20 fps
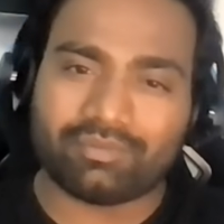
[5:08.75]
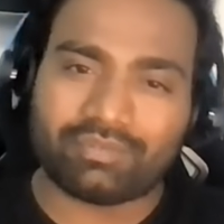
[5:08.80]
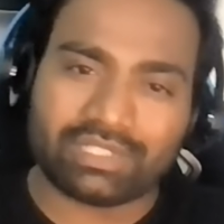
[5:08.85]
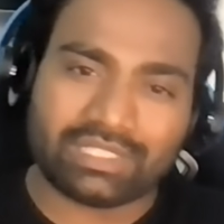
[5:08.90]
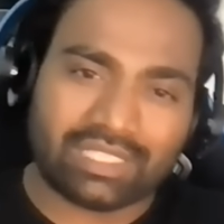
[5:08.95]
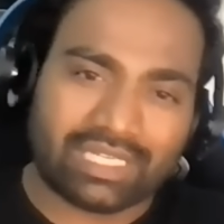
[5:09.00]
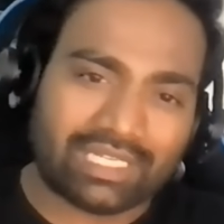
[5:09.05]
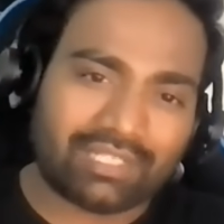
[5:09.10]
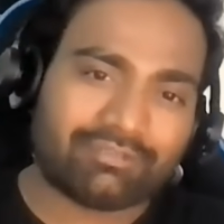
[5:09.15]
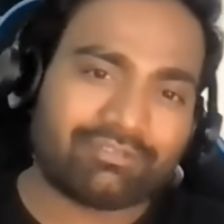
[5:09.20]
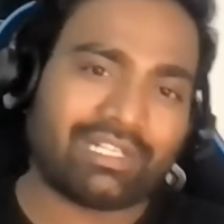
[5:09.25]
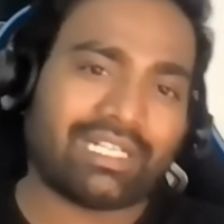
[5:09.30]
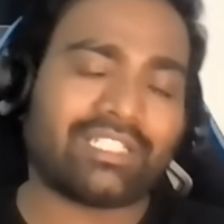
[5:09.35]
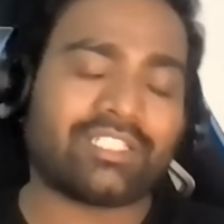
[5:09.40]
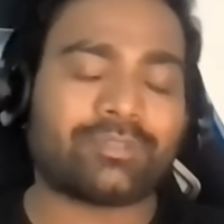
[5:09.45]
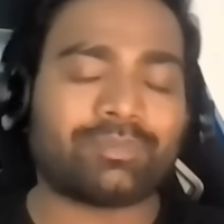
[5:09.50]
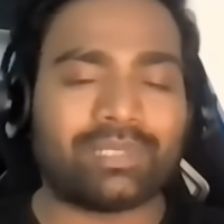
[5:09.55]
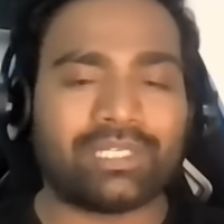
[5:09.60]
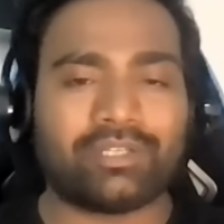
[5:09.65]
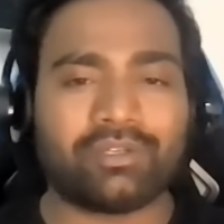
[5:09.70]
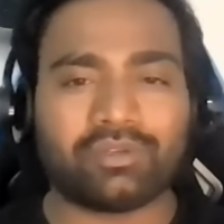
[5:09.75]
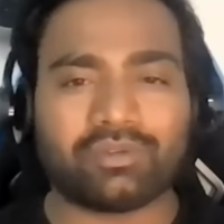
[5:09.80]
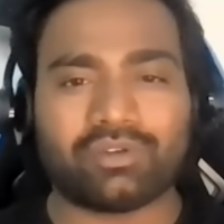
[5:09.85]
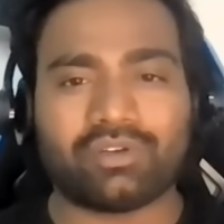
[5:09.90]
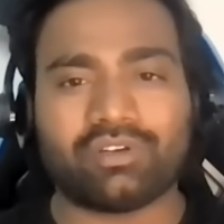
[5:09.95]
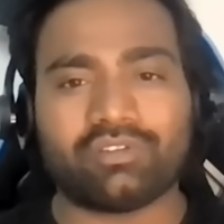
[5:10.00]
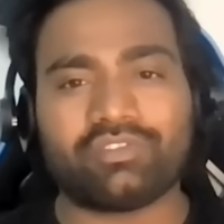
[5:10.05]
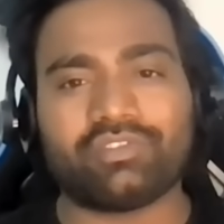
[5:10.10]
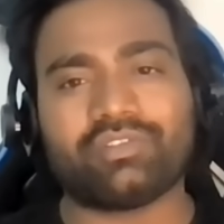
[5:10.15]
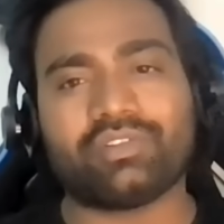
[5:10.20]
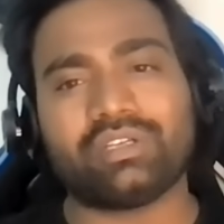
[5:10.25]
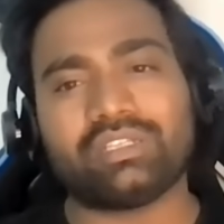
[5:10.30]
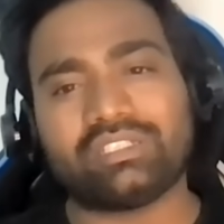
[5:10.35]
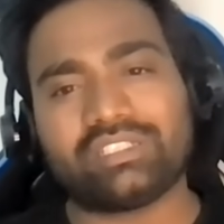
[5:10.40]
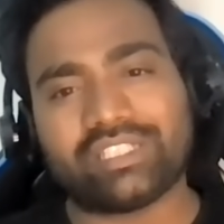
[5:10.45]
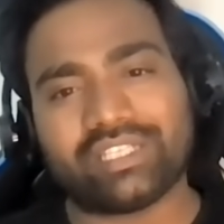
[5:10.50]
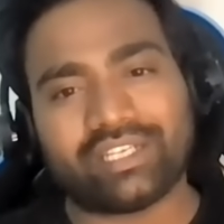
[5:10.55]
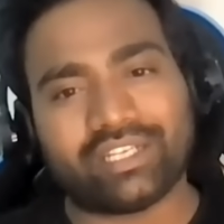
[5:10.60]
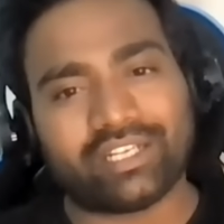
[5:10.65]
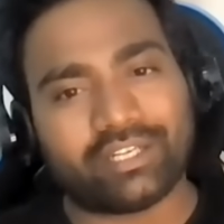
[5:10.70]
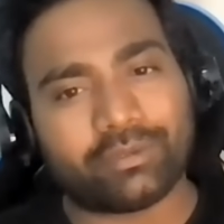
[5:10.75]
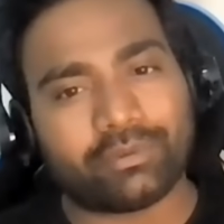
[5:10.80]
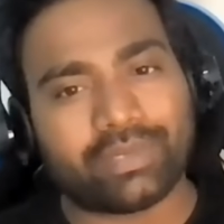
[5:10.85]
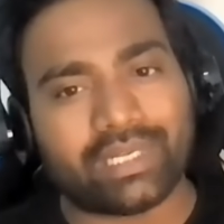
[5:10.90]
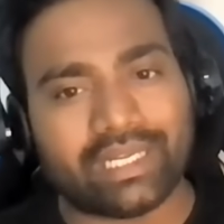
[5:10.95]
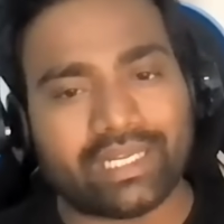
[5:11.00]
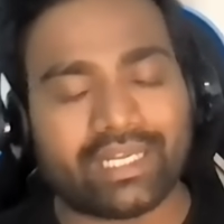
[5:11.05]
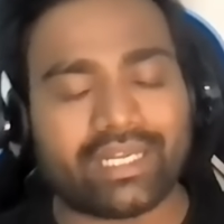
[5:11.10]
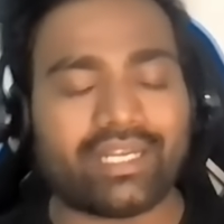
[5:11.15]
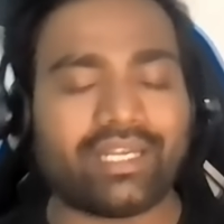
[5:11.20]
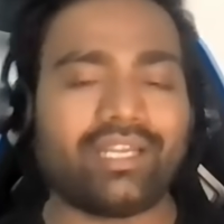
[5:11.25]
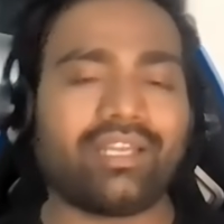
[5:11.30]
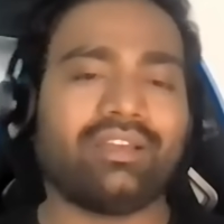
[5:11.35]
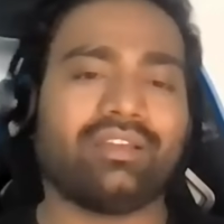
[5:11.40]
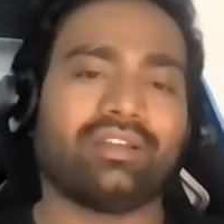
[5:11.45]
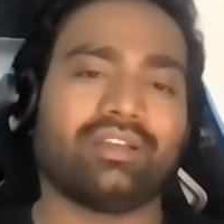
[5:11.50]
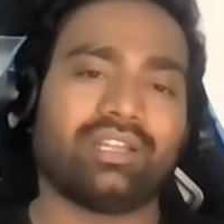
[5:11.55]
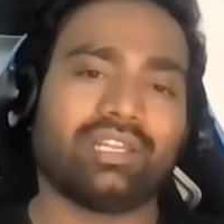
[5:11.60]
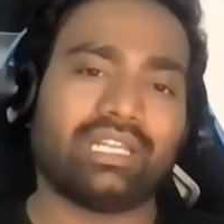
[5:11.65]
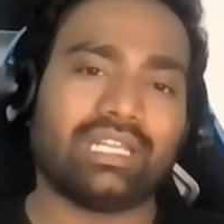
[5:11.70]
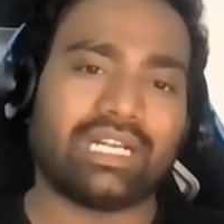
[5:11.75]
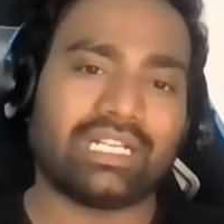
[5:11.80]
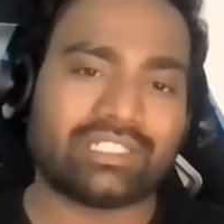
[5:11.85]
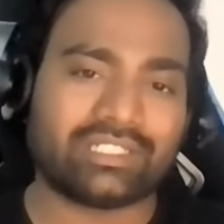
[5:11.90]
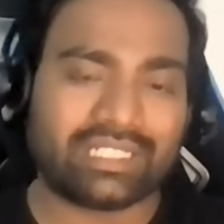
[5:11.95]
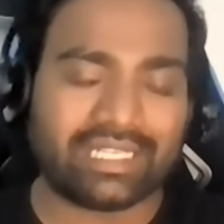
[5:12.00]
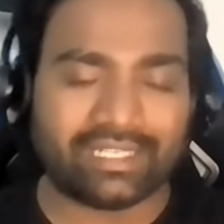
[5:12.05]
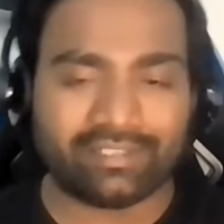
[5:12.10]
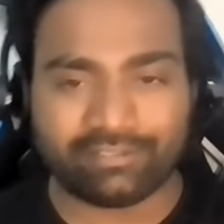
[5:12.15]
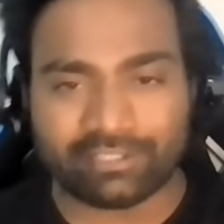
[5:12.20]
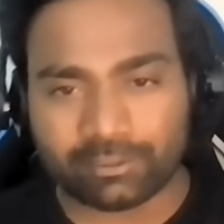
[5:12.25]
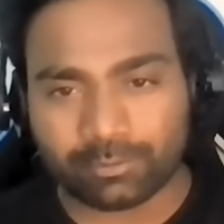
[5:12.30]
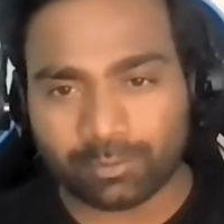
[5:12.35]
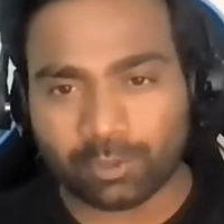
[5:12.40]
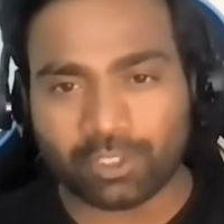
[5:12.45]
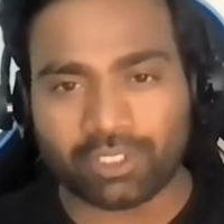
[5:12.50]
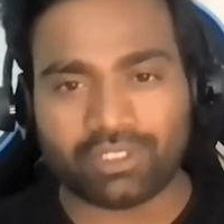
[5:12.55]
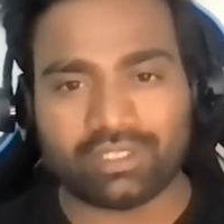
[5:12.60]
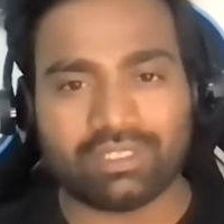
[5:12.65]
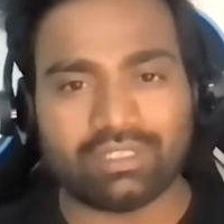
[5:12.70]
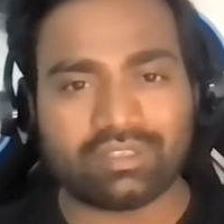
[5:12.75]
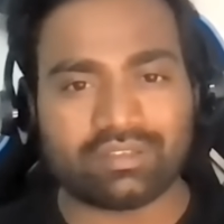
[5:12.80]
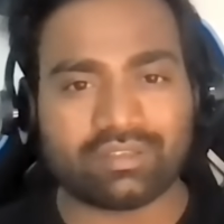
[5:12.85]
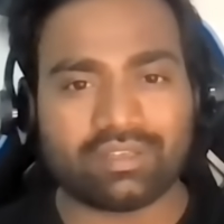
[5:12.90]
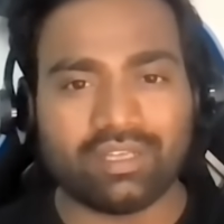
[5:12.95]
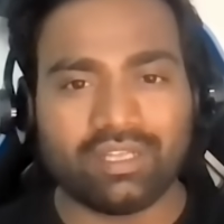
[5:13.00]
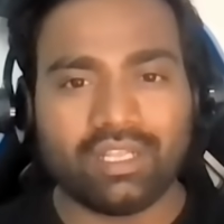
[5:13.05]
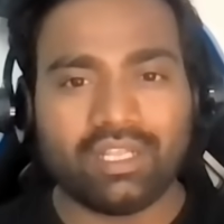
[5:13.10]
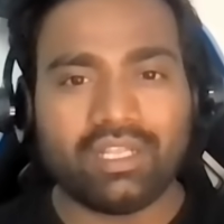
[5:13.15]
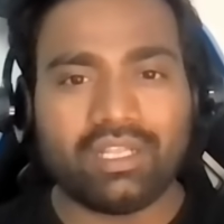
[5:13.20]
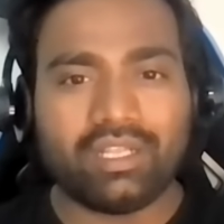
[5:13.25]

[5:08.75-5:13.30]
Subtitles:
with the advancement of generative AI, large language models,